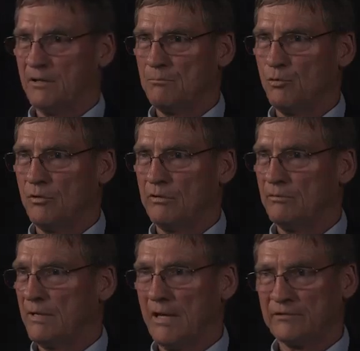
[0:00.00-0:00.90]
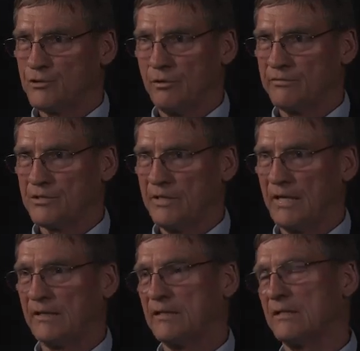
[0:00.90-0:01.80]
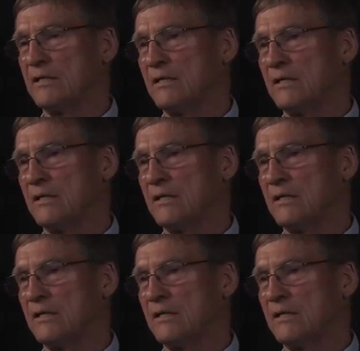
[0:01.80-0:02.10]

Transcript: on the board, and not service connected,